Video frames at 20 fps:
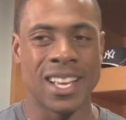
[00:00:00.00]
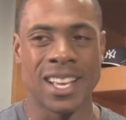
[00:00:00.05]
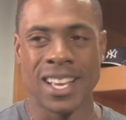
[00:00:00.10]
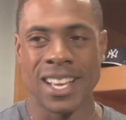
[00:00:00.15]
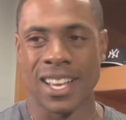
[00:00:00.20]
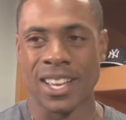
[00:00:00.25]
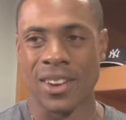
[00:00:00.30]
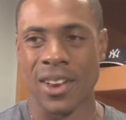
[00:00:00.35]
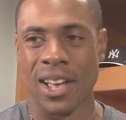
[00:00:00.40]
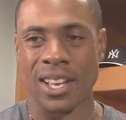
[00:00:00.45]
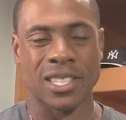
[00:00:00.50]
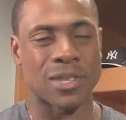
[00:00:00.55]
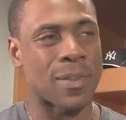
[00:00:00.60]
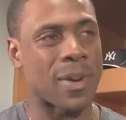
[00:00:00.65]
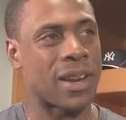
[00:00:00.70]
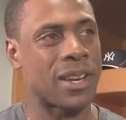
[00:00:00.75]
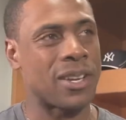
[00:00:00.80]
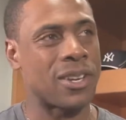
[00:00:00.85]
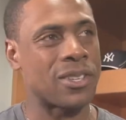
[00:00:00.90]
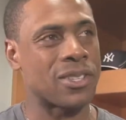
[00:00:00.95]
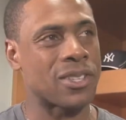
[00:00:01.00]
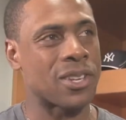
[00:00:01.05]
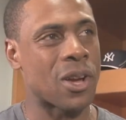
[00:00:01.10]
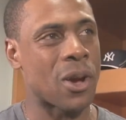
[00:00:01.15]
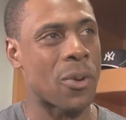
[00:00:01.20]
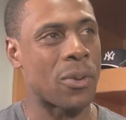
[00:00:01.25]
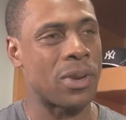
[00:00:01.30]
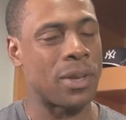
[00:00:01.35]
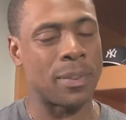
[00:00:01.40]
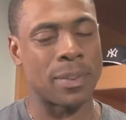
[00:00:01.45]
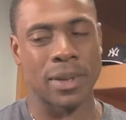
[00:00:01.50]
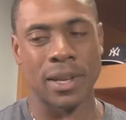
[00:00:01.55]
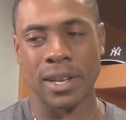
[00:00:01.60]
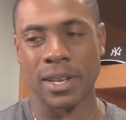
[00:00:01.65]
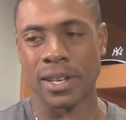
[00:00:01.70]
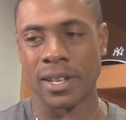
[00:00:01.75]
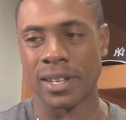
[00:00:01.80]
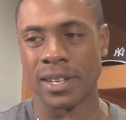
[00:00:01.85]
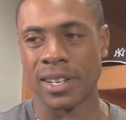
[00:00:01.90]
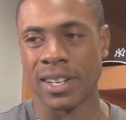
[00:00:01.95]
you know, X amount of years ago when he played
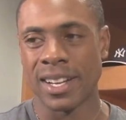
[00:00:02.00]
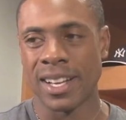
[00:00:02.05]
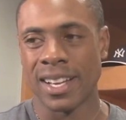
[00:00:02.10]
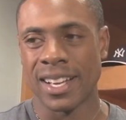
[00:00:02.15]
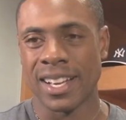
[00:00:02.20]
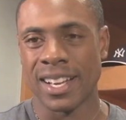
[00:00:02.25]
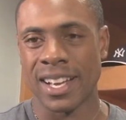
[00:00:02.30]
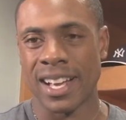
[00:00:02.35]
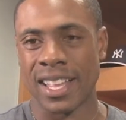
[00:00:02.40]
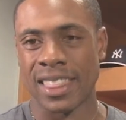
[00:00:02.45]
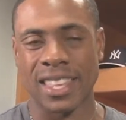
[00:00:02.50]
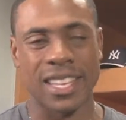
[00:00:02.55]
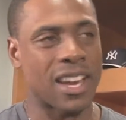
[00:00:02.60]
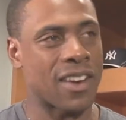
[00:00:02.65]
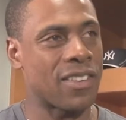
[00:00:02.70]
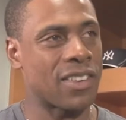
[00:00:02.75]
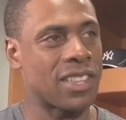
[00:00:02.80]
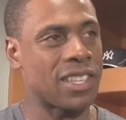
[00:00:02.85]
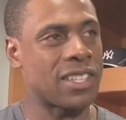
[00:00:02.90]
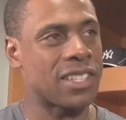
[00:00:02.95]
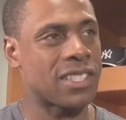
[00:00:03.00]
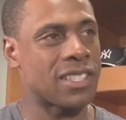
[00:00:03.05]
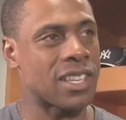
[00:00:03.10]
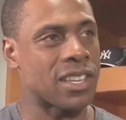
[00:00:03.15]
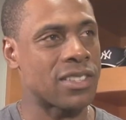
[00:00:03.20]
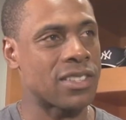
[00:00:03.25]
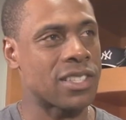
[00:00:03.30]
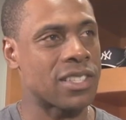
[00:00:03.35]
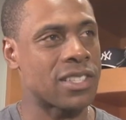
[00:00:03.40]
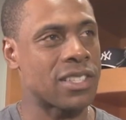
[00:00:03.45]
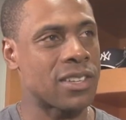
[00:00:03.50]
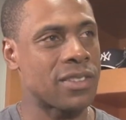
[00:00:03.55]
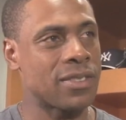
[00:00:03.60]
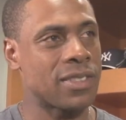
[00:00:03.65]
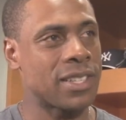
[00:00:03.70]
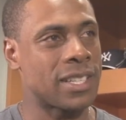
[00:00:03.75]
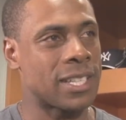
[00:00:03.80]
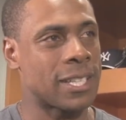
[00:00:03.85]
here, I think everything just settles itself in.